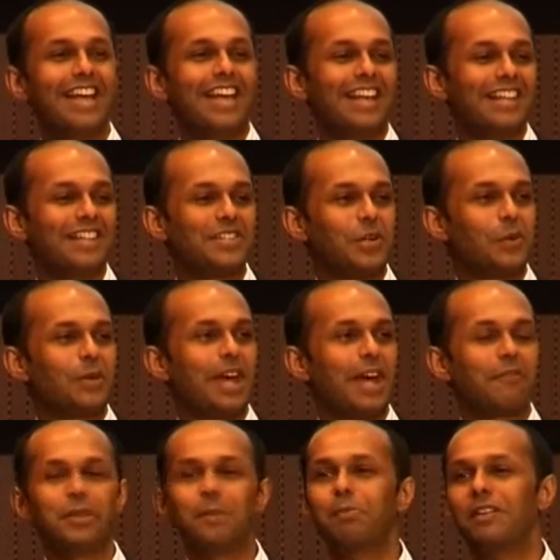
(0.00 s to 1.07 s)
And so we
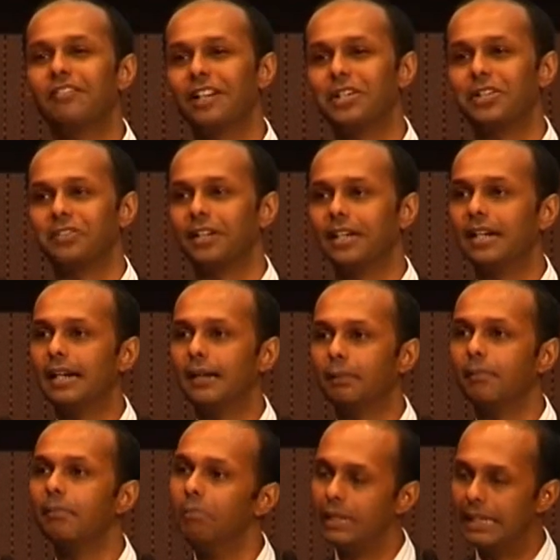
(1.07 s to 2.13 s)
have the privilege of her
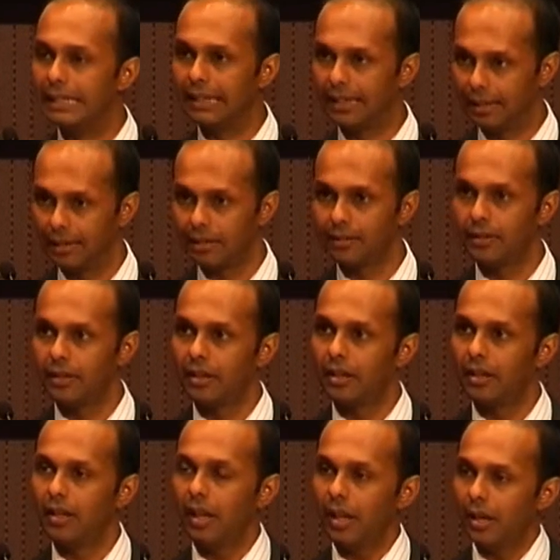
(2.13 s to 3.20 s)
being here.
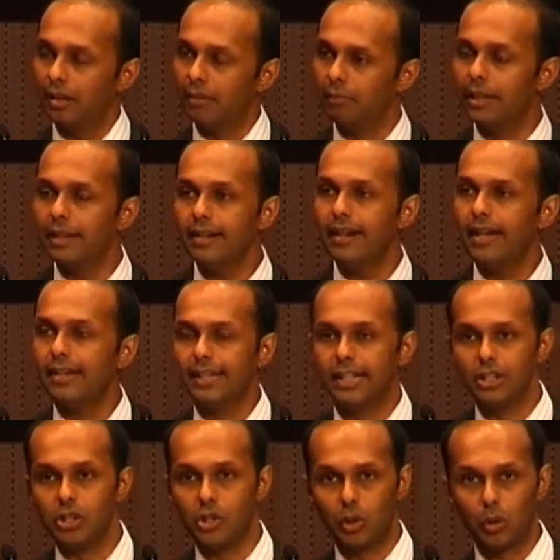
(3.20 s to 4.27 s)
Bernadette
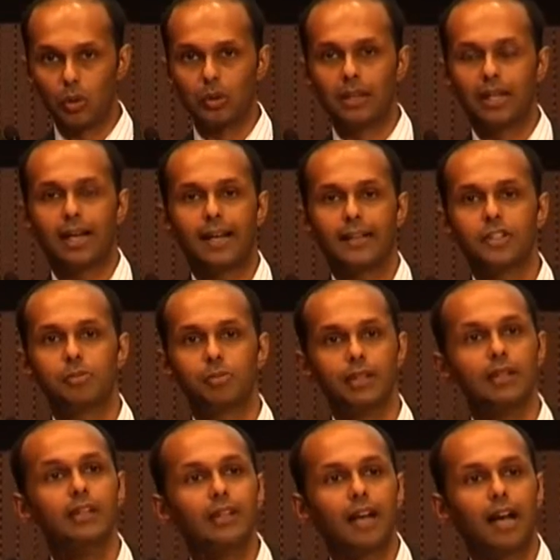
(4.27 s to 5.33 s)
and Joel, her
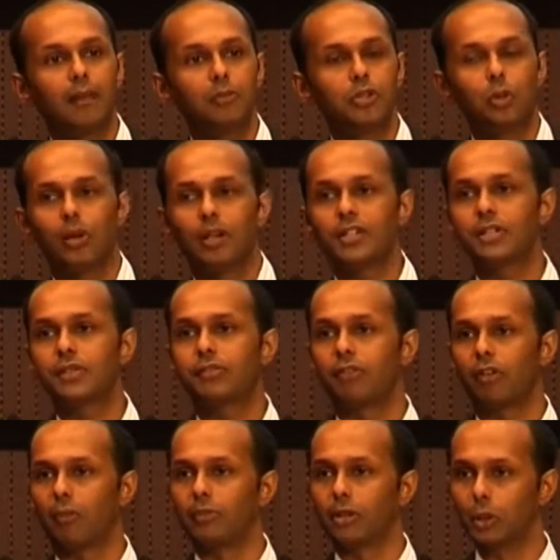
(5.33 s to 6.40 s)
husband, come to us
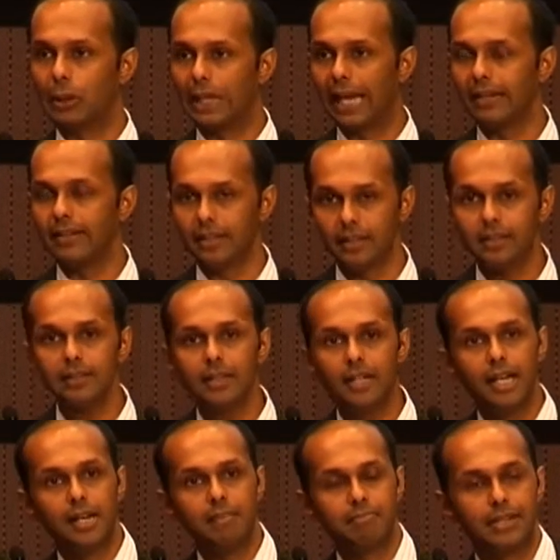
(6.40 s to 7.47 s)
from Uganda,
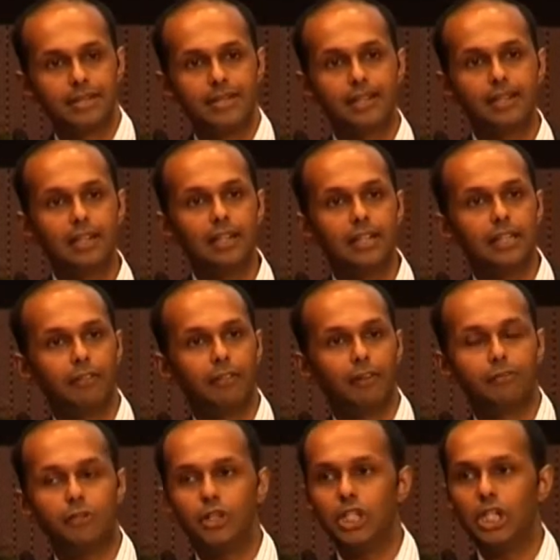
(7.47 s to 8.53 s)
particularly the
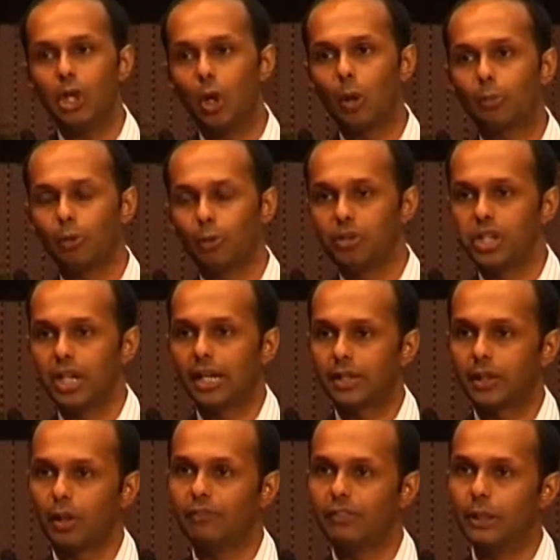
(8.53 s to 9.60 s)
refugee law project
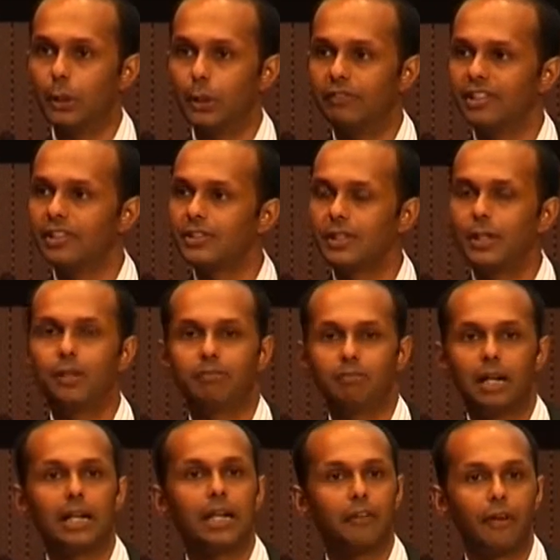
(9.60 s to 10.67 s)
of the University of
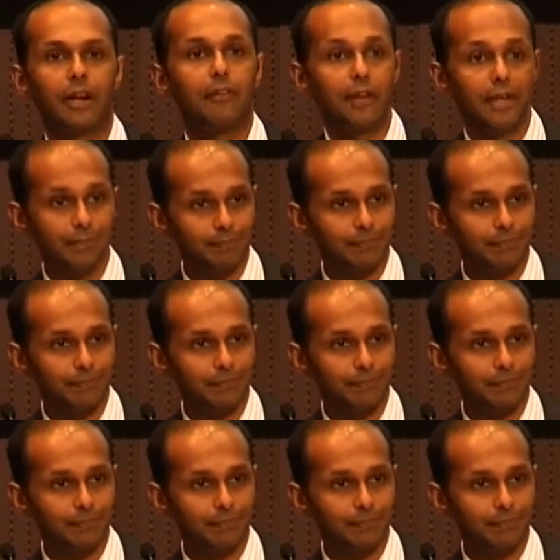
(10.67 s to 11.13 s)
Makerere.